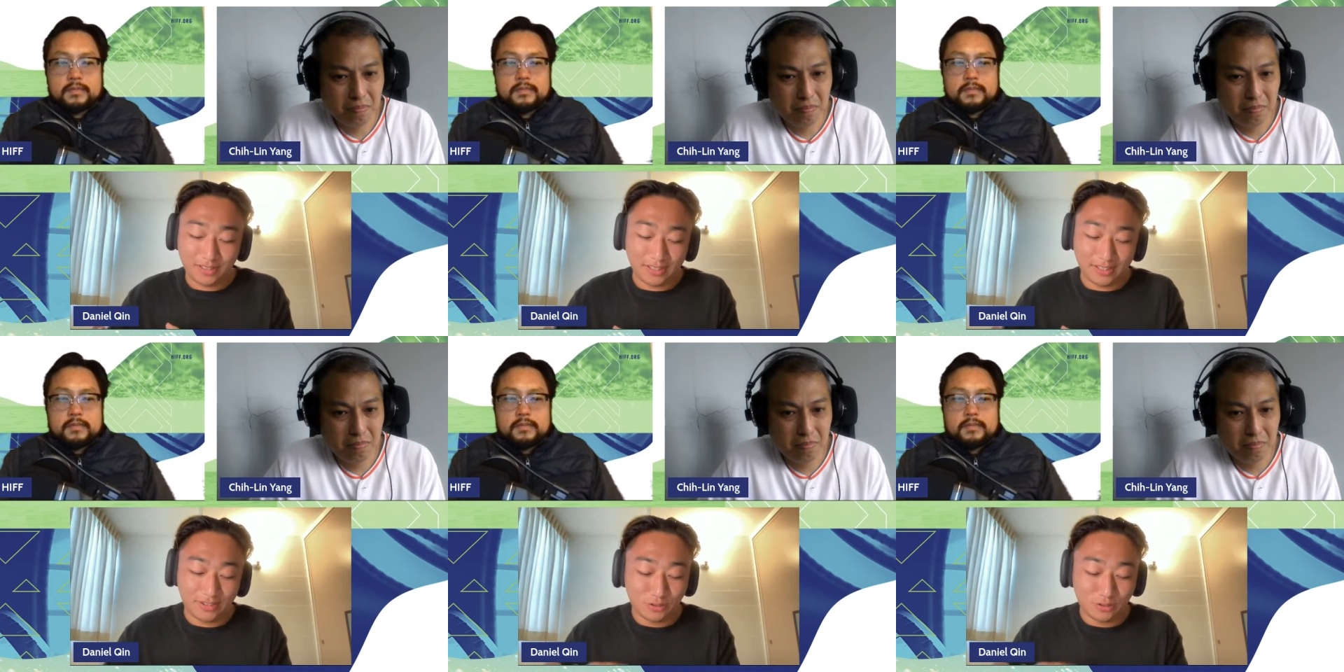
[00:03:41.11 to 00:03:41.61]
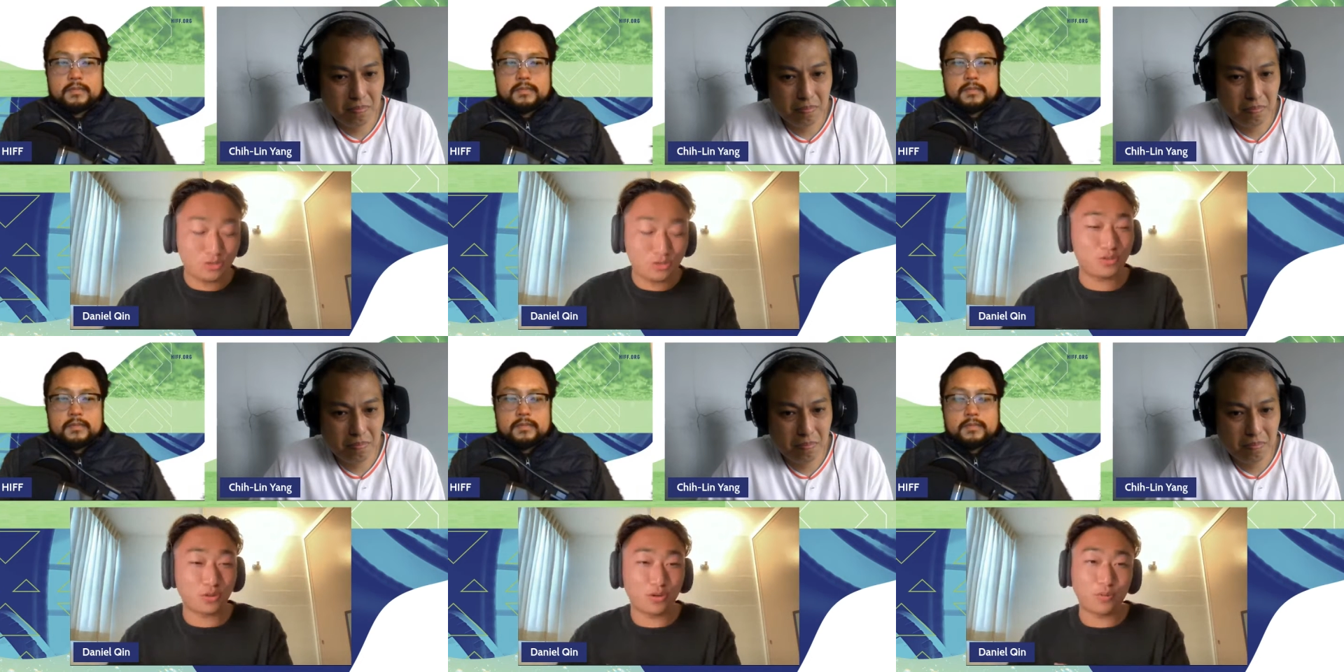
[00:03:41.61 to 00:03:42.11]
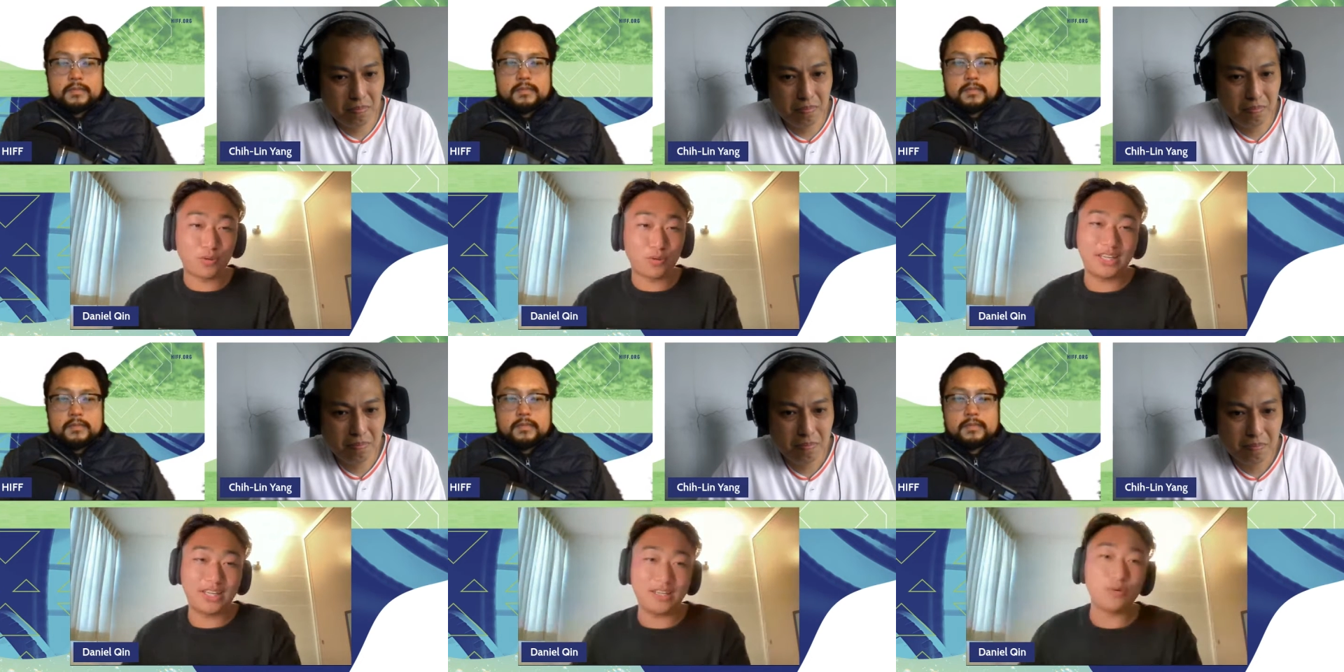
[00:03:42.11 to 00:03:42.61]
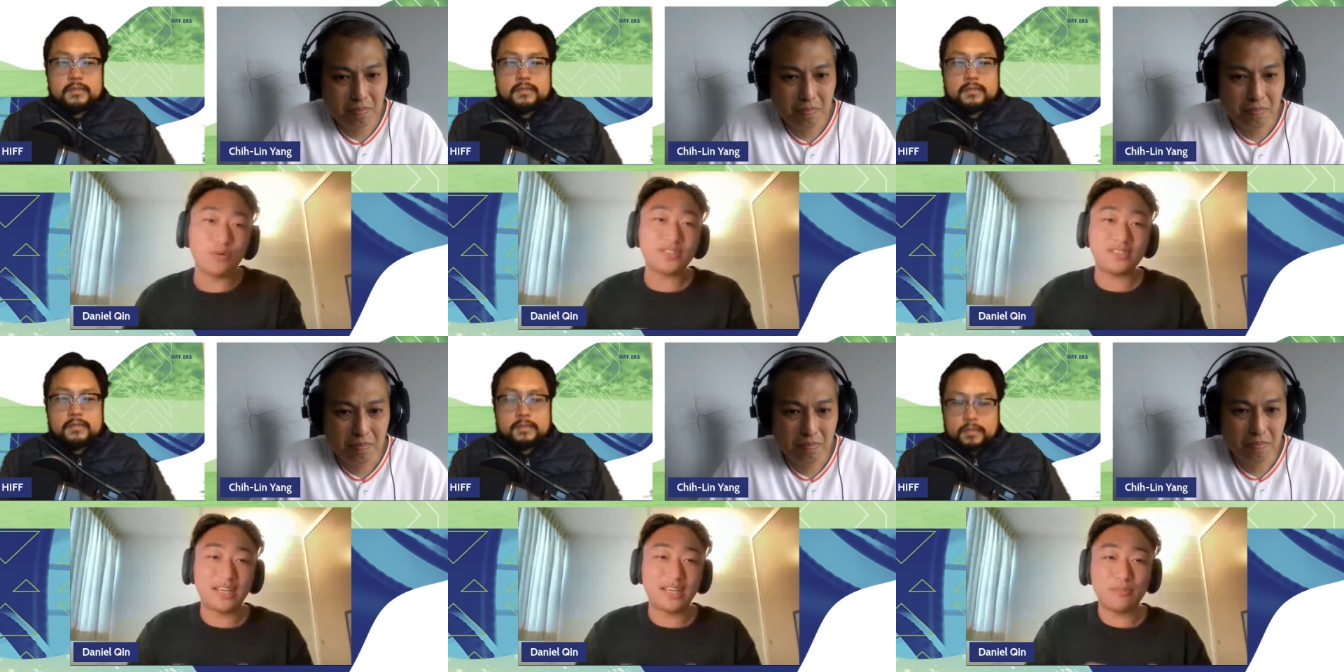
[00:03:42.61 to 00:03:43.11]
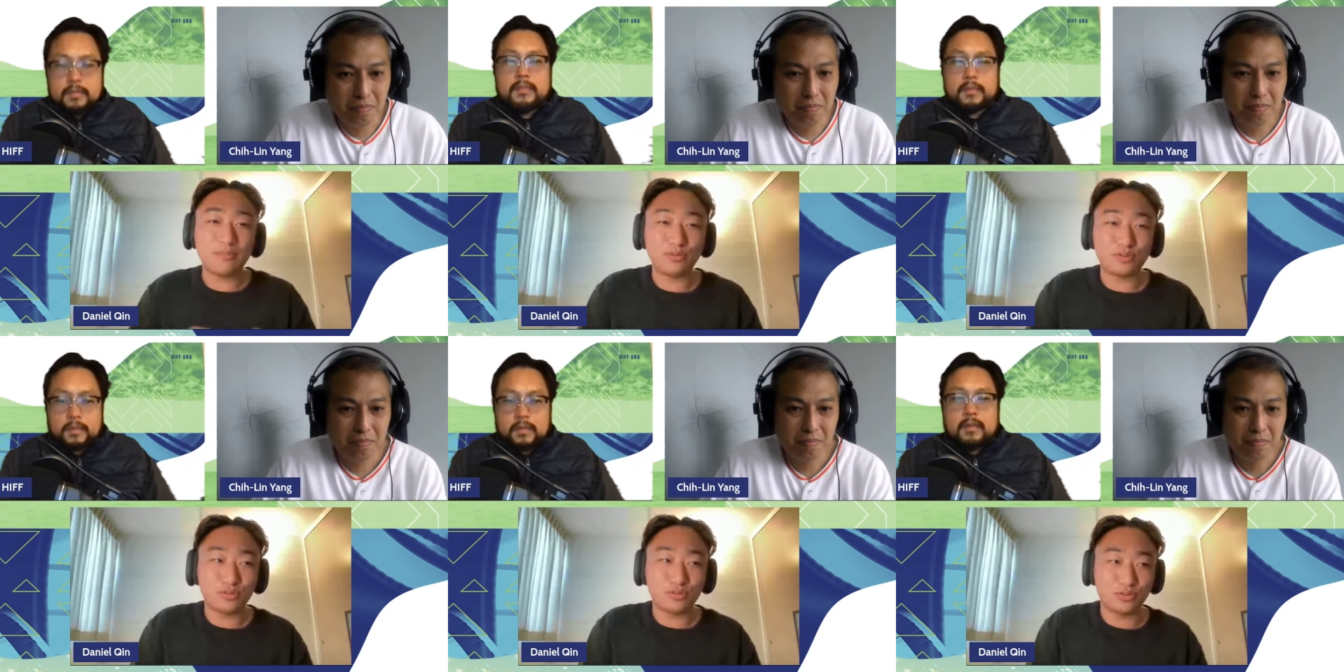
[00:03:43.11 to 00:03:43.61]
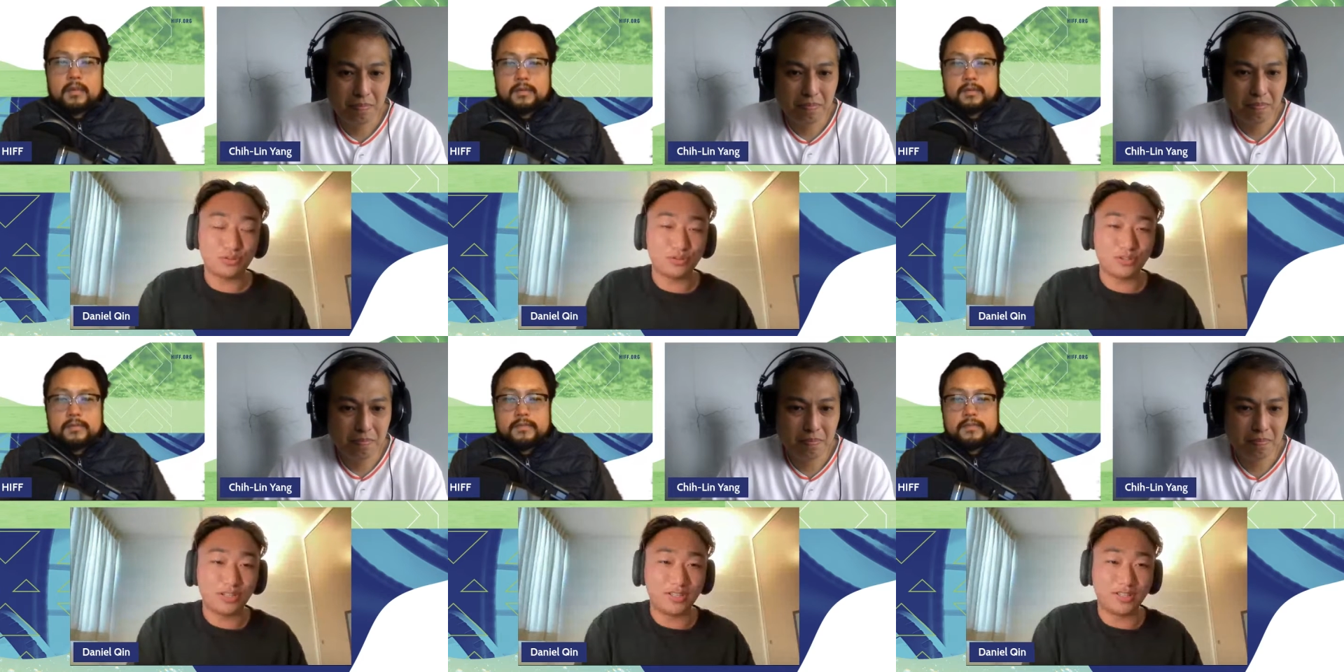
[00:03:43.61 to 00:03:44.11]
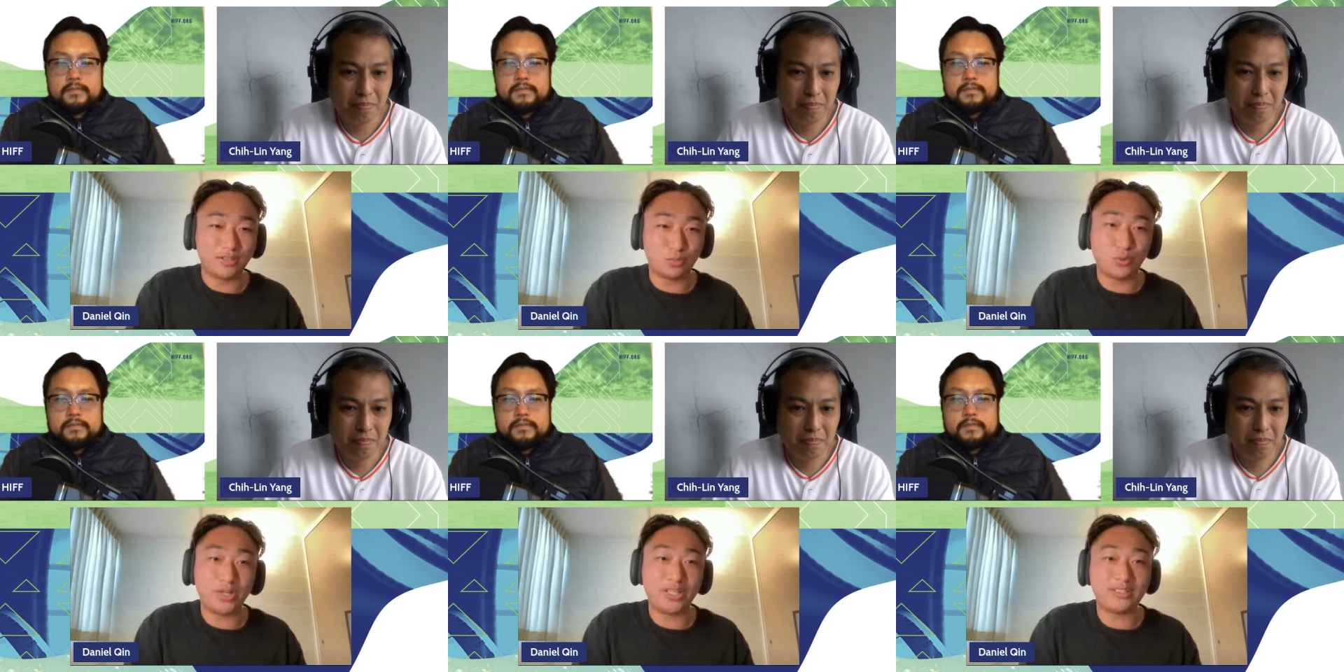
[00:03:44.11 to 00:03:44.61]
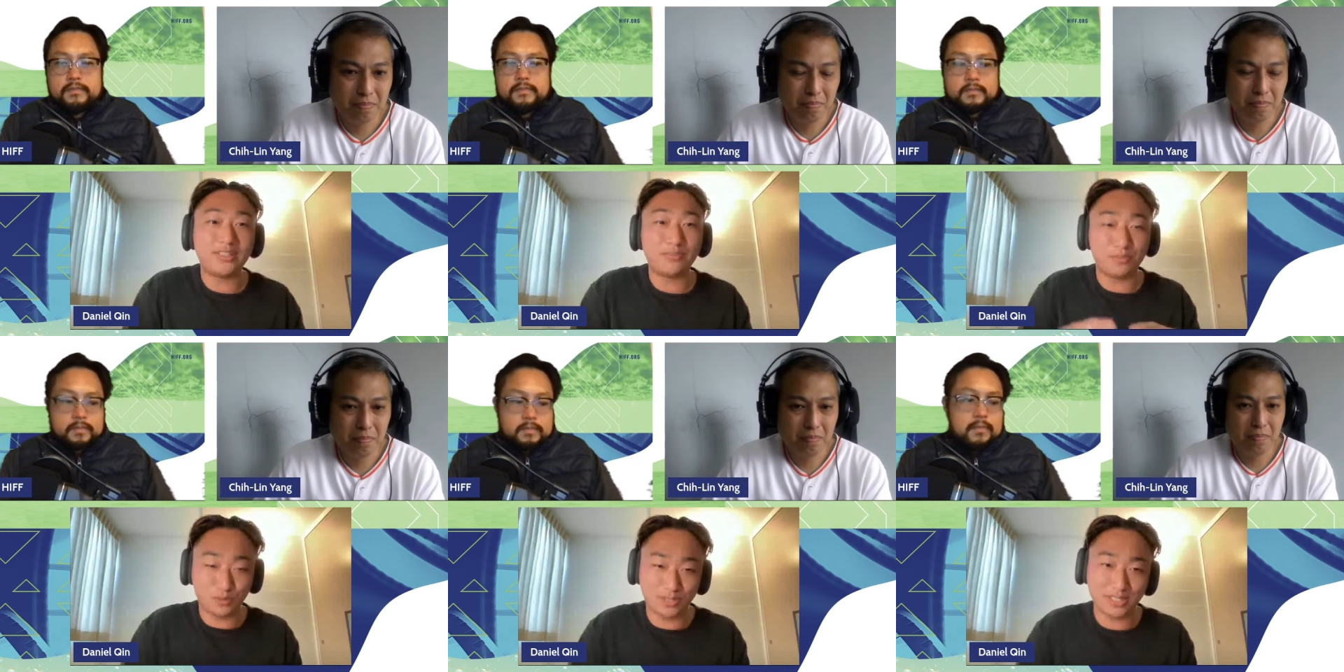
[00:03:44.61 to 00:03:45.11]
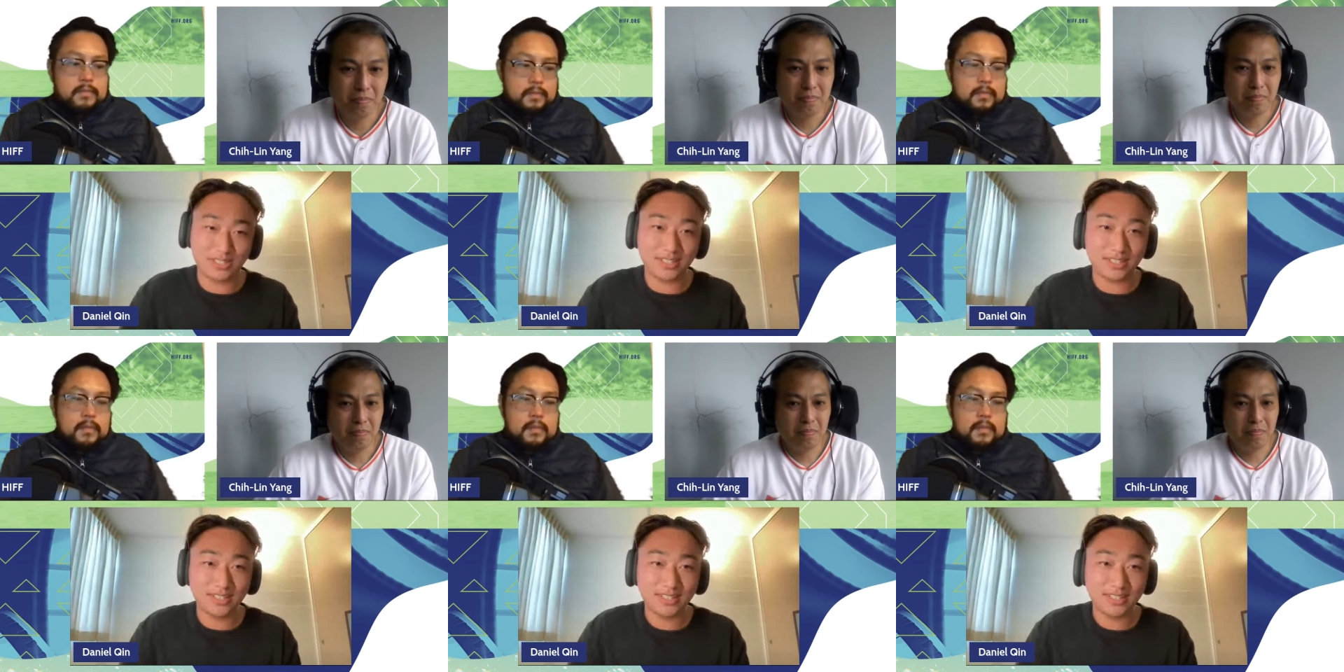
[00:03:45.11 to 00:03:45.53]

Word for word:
Speaker 1: it's a true story where he wasn't able to uh, read music,